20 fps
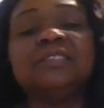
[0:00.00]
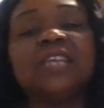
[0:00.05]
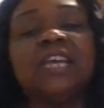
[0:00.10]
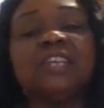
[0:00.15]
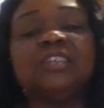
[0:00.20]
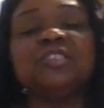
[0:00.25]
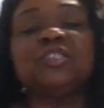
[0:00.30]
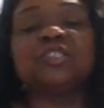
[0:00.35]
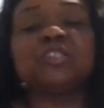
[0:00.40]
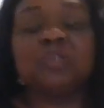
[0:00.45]

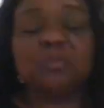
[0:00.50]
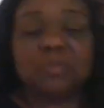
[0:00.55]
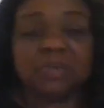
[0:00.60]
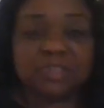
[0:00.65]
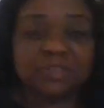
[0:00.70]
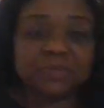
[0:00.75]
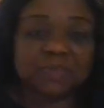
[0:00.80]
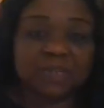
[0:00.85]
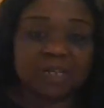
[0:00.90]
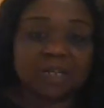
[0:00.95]
thank you so
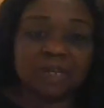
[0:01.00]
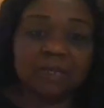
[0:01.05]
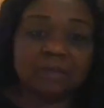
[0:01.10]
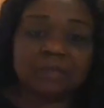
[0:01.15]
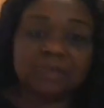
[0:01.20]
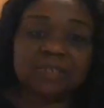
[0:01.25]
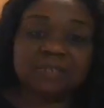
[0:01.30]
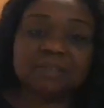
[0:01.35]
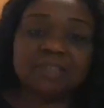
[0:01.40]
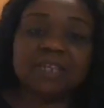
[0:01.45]
much for
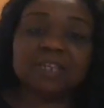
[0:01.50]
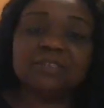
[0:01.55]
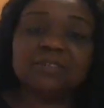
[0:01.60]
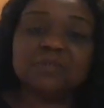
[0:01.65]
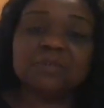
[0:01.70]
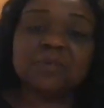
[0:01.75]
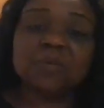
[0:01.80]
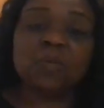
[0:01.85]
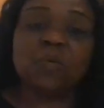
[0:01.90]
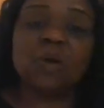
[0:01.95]
coming. Thank you
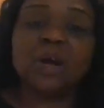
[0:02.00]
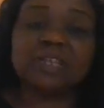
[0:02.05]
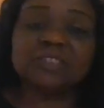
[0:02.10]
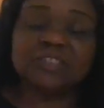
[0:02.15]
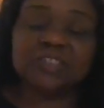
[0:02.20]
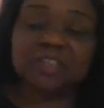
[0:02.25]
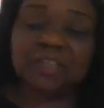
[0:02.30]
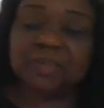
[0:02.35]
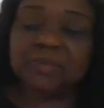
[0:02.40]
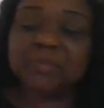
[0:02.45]
for
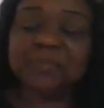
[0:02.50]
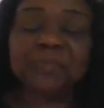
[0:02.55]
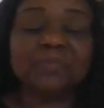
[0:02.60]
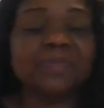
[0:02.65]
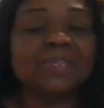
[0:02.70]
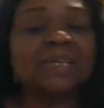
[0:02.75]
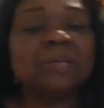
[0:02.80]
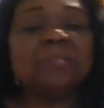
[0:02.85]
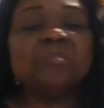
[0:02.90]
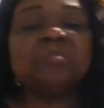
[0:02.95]
watching.
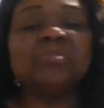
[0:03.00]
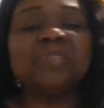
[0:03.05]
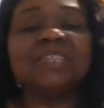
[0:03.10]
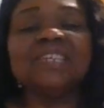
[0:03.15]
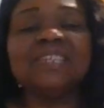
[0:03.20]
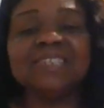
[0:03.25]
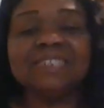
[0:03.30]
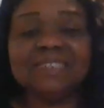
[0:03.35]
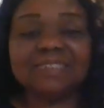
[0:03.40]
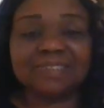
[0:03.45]

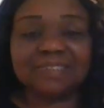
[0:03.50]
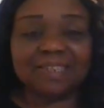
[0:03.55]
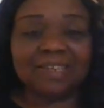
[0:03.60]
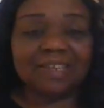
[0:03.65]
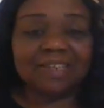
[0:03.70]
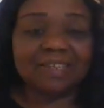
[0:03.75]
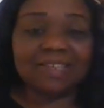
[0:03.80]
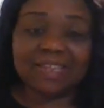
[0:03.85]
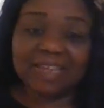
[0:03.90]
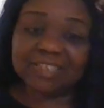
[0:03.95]
Please
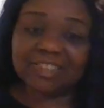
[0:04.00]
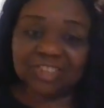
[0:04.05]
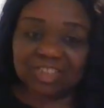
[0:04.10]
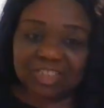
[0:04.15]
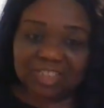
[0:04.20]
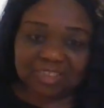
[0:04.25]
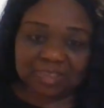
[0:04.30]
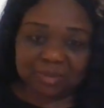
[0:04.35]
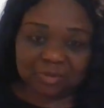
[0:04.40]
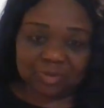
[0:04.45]
like,
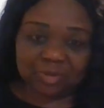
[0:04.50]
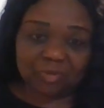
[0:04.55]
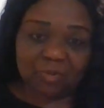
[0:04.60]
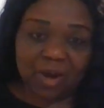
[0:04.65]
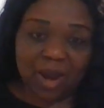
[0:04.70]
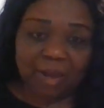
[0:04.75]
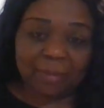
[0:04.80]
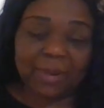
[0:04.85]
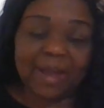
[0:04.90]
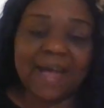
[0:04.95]
share, and
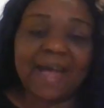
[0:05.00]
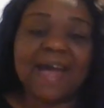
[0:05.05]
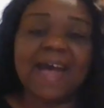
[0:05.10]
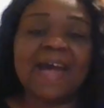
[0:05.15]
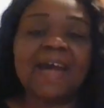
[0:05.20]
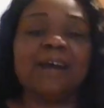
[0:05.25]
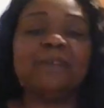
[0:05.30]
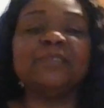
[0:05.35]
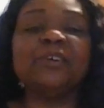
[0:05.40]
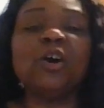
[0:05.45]
subscribe. I
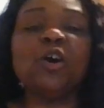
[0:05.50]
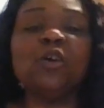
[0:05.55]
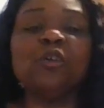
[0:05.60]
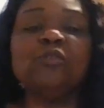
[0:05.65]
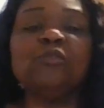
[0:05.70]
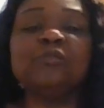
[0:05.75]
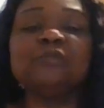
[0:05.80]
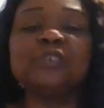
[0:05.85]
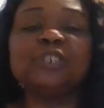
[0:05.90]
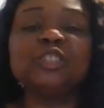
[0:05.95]
have
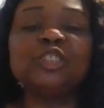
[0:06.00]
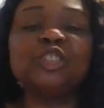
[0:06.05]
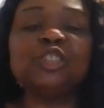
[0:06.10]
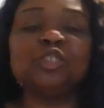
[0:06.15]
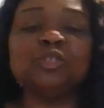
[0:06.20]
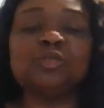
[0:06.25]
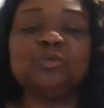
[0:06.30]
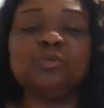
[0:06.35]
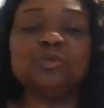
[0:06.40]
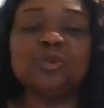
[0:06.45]
over
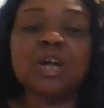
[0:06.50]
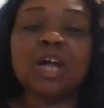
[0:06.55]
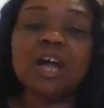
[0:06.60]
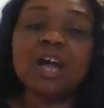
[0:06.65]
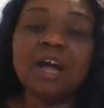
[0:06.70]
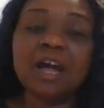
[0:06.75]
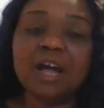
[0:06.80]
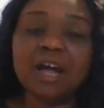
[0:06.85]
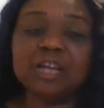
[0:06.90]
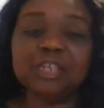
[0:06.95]

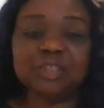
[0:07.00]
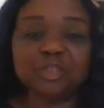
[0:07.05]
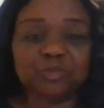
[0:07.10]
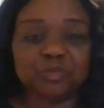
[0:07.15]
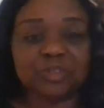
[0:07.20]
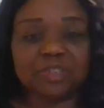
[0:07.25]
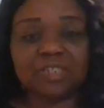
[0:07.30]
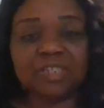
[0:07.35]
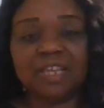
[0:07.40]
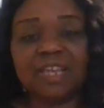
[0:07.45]

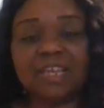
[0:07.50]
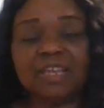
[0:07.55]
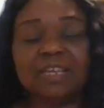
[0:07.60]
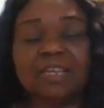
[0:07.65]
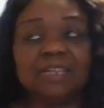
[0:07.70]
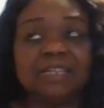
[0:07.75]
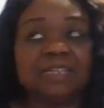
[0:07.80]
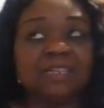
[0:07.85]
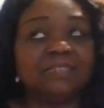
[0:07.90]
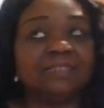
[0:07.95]

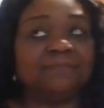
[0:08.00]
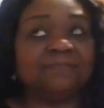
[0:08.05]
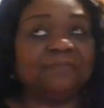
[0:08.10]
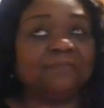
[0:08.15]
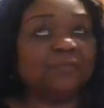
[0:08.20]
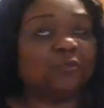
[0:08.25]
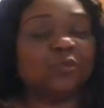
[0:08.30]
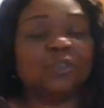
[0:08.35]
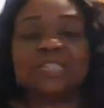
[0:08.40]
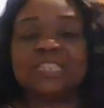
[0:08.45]

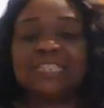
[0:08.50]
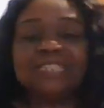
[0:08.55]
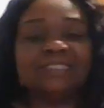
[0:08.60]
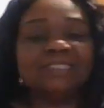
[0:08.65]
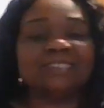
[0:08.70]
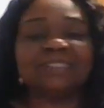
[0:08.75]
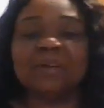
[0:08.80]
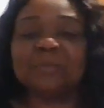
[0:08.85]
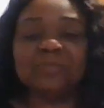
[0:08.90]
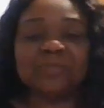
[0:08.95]
240
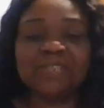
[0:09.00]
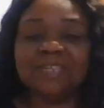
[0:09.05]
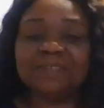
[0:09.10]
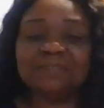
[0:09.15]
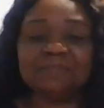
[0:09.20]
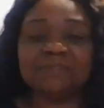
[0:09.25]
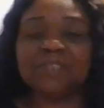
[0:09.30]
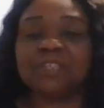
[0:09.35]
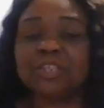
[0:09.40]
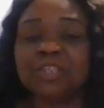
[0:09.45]

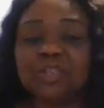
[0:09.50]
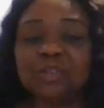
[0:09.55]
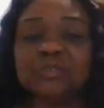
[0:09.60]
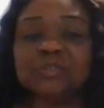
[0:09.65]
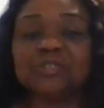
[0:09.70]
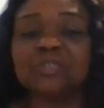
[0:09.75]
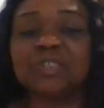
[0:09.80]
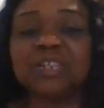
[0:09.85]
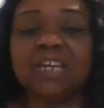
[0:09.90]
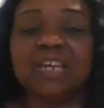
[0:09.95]
something
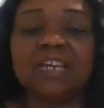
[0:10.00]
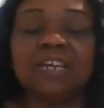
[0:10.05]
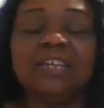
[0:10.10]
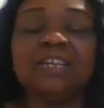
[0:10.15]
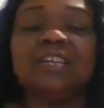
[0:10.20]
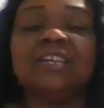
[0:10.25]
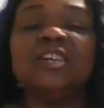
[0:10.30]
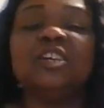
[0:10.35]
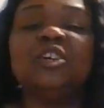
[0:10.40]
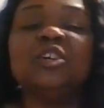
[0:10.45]
videos,
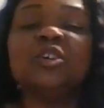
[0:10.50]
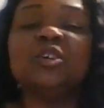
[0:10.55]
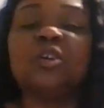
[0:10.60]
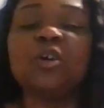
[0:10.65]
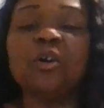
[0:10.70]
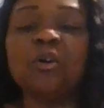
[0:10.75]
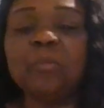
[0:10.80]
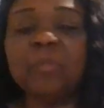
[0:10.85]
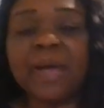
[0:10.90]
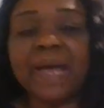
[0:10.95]
okay?
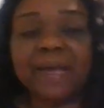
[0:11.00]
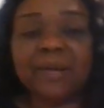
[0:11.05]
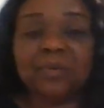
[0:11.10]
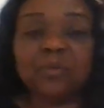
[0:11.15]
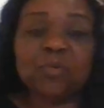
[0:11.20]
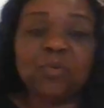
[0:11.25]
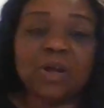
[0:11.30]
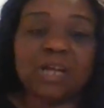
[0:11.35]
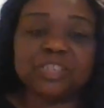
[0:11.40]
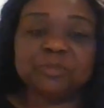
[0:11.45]
go
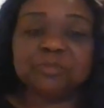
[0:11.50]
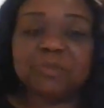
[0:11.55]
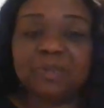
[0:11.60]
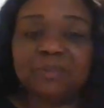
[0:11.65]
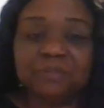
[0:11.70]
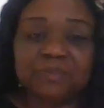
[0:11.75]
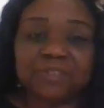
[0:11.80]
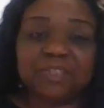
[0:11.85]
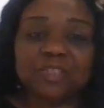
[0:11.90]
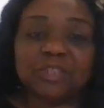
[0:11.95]
back, watch my
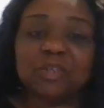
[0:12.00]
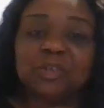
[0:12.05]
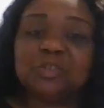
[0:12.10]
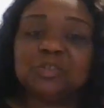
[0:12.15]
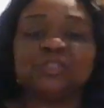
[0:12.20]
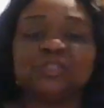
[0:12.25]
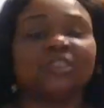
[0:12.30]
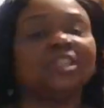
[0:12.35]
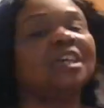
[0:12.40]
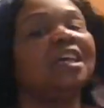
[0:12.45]

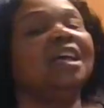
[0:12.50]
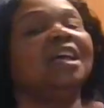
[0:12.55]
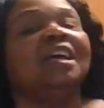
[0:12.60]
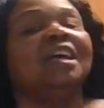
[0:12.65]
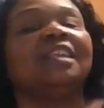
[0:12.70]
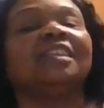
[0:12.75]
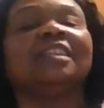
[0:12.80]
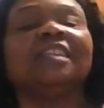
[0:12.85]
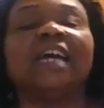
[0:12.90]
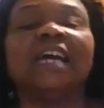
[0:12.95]
videos,
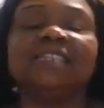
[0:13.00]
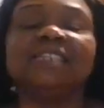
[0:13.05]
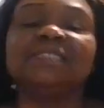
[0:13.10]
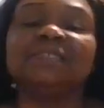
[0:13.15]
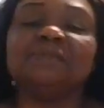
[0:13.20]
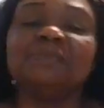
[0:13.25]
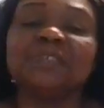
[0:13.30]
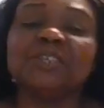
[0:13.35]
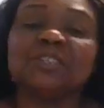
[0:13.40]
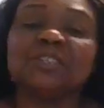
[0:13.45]
like
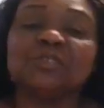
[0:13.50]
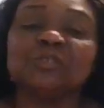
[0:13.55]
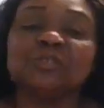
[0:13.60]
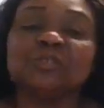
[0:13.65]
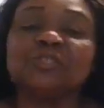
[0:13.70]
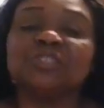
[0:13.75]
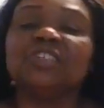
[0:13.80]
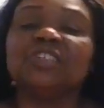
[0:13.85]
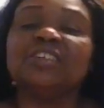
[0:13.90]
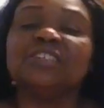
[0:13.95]
the
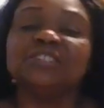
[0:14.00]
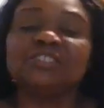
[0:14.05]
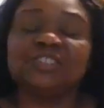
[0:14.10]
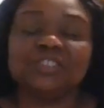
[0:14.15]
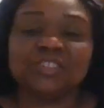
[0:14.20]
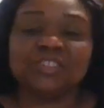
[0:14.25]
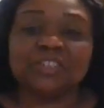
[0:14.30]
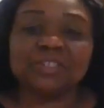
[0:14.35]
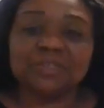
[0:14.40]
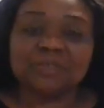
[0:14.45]
videos,
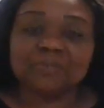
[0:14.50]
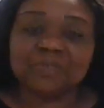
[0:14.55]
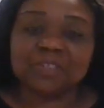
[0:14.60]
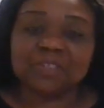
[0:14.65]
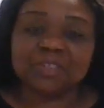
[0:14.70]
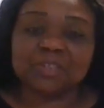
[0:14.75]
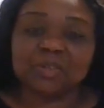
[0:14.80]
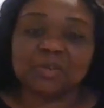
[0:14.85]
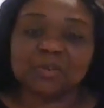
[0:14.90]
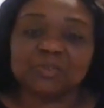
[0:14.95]
share the
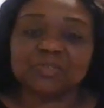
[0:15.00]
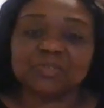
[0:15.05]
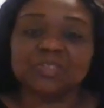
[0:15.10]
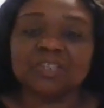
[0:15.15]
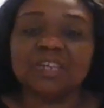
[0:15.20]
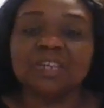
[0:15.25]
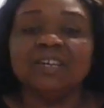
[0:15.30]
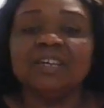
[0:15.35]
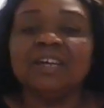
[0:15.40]
videos,